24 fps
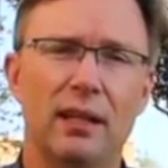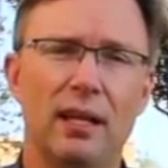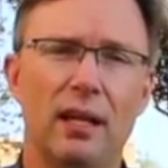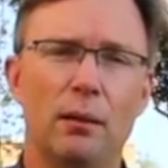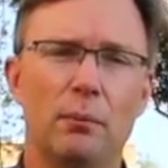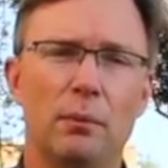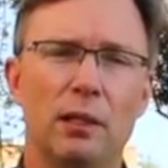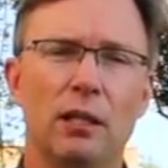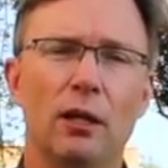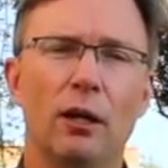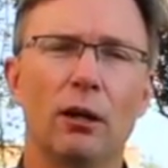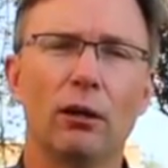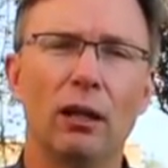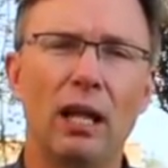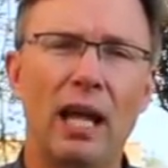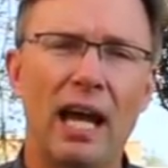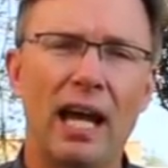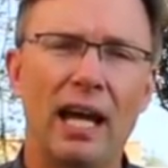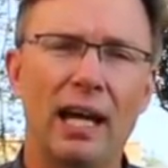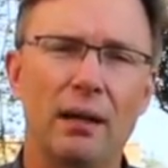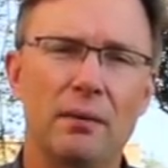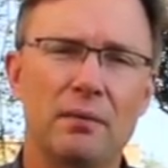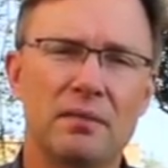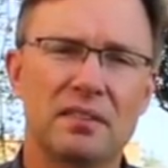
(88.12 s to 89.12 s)
them in our
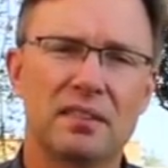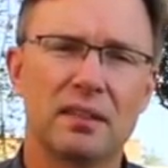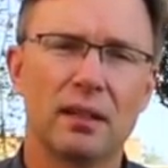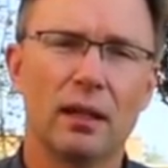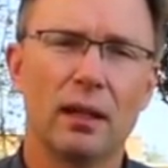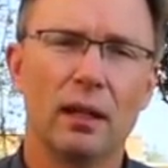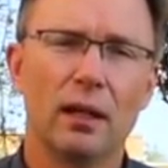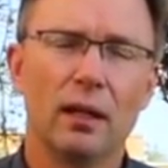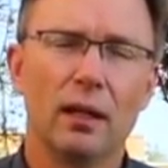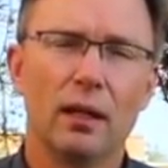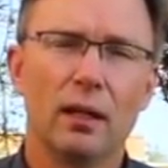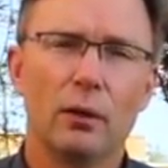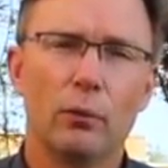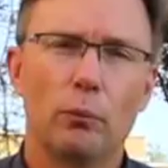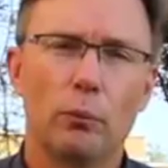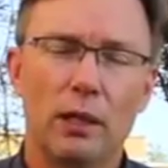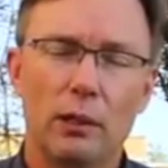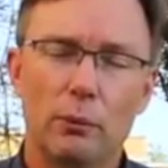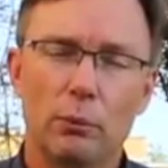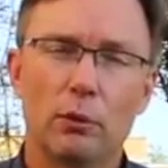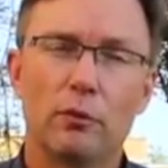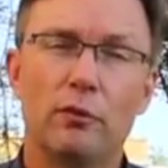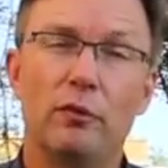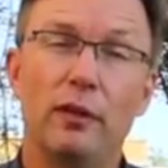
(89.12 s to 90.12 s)
lives,
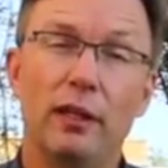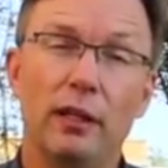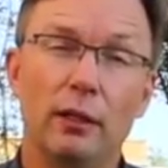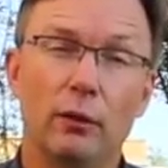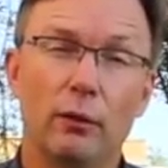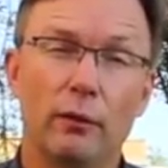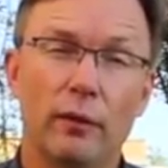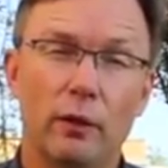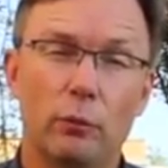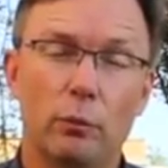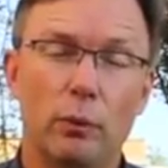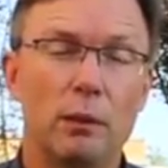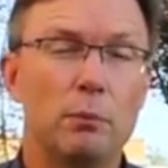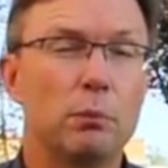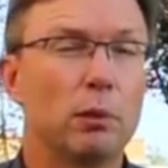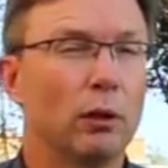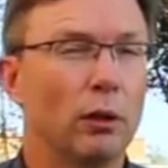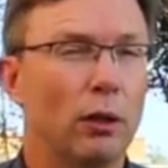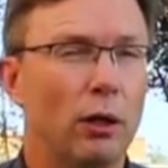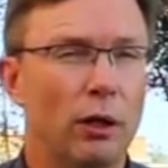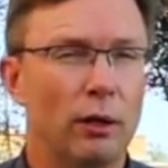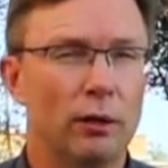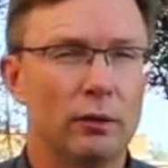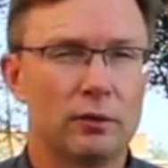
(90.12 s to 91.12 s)
we reveal that we
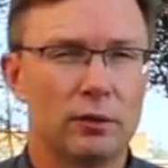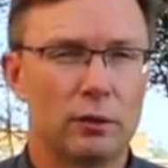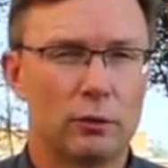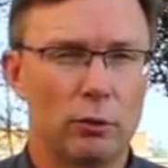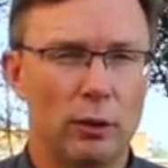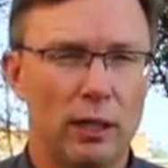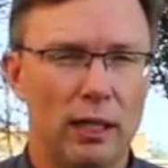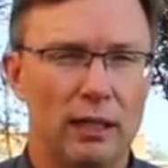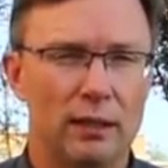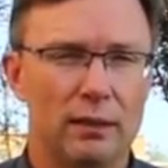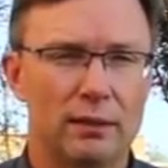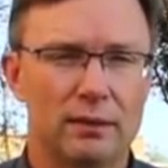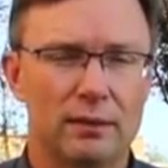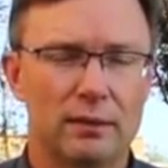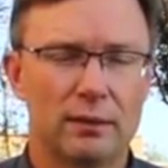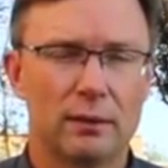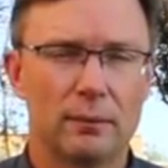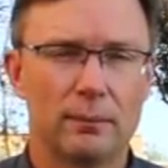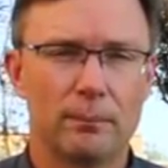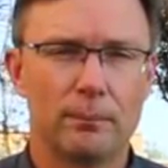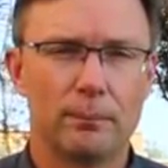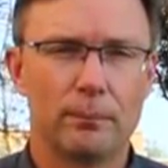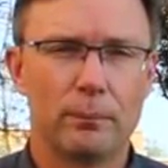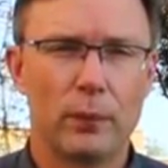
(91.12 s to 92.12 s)
belong to Christ.
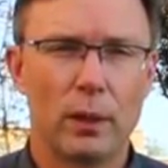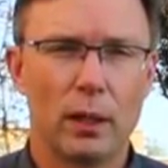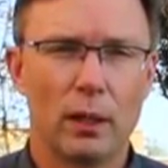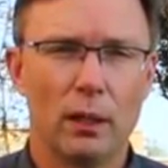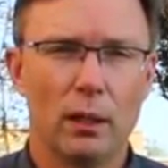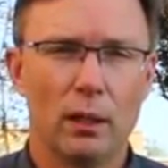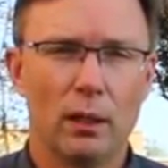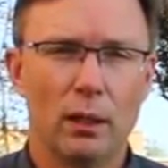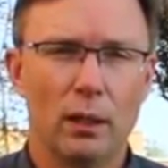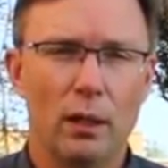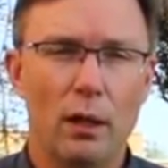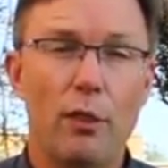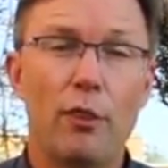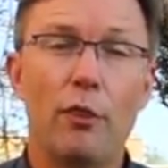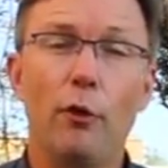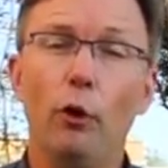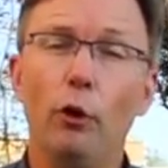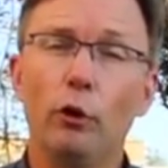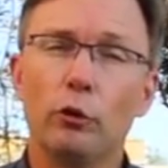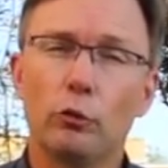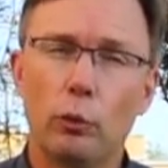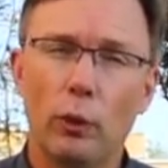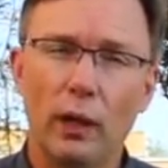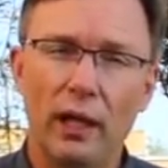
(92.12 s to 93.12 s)
A
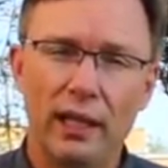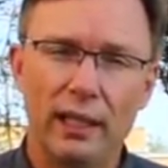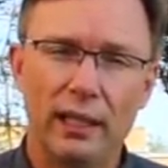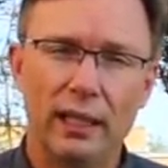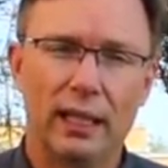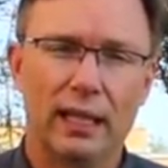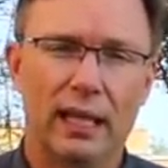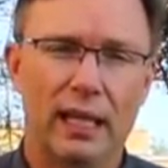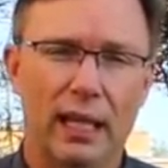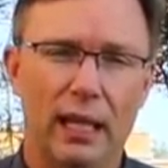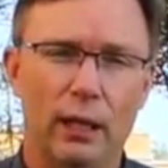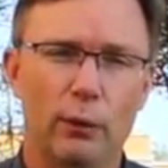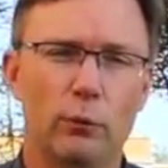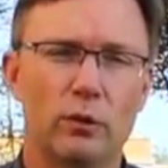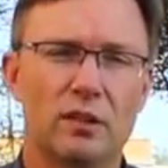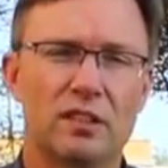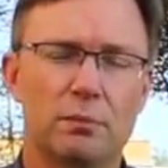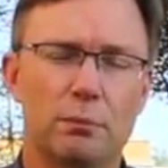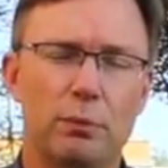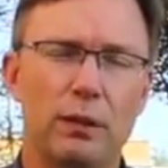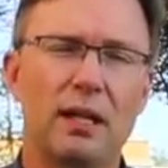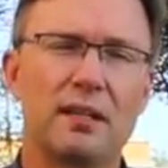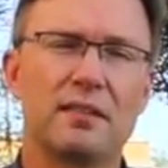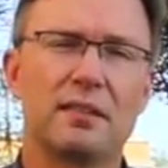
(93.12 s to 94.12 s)
third way a king
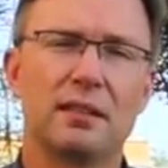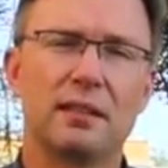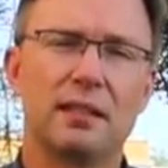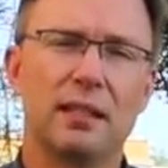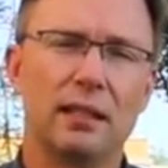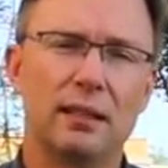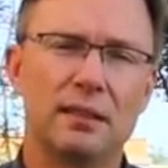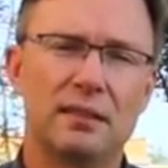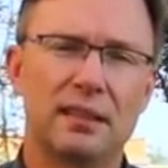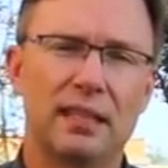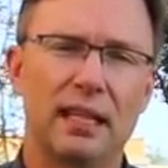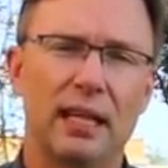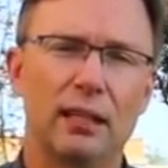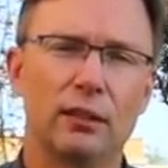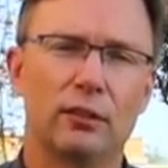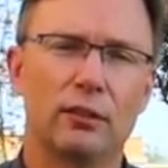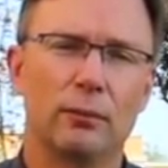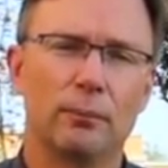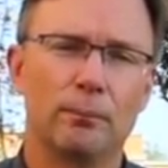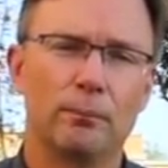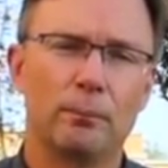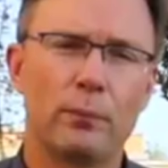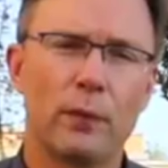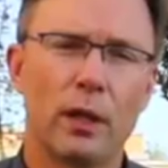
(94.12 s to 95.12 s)
was present in his
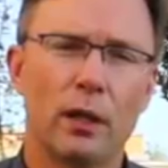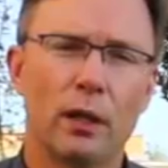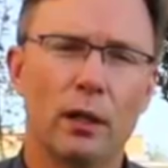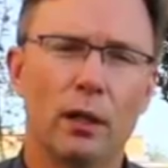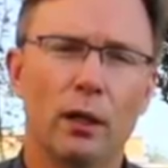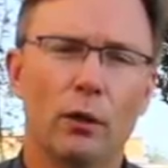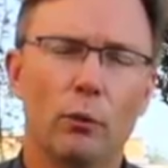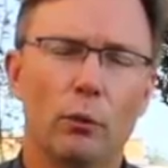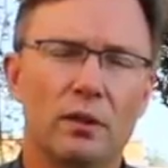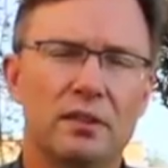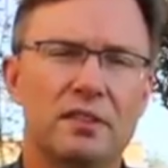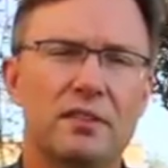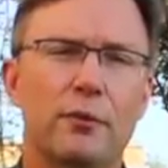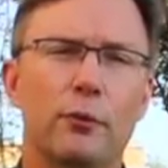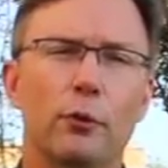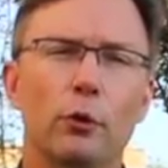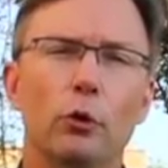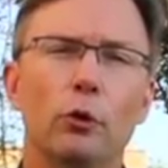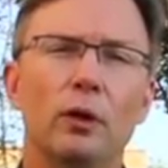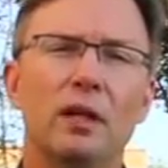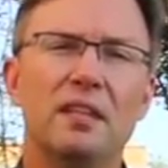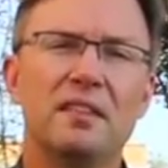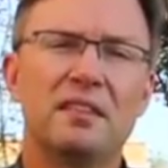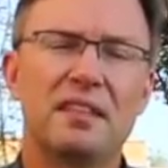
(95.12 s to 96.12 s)
kingdom was
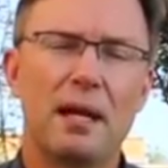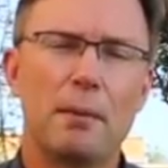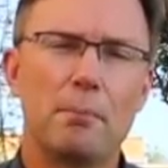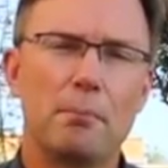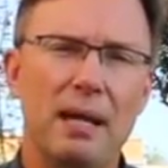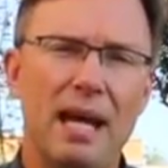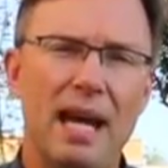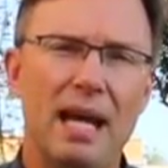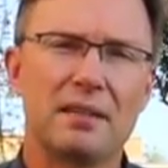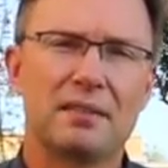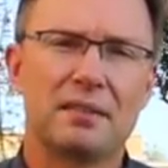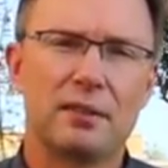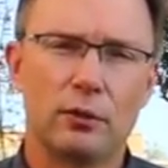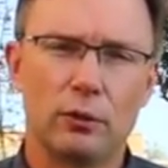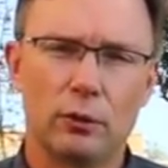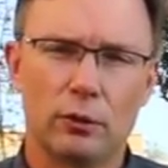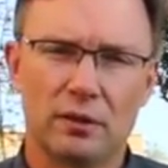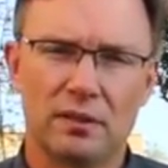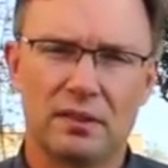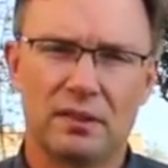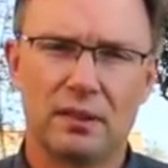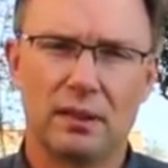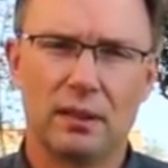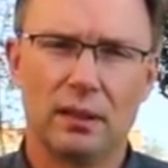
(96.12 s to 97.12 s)
through his
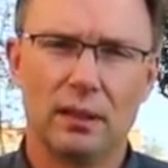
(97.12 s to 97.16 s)
ambassadors,